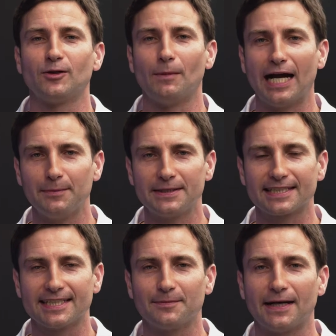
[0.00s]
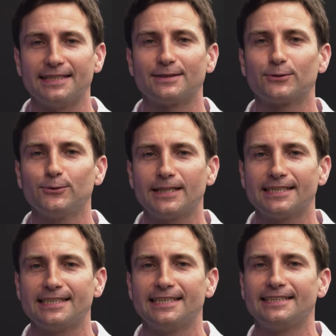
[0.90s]
that is when the unit is
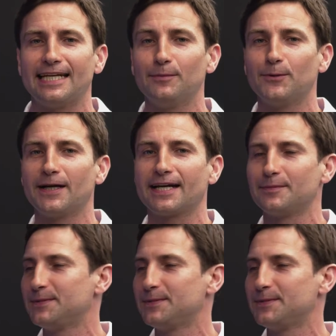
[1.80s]
connected to the network,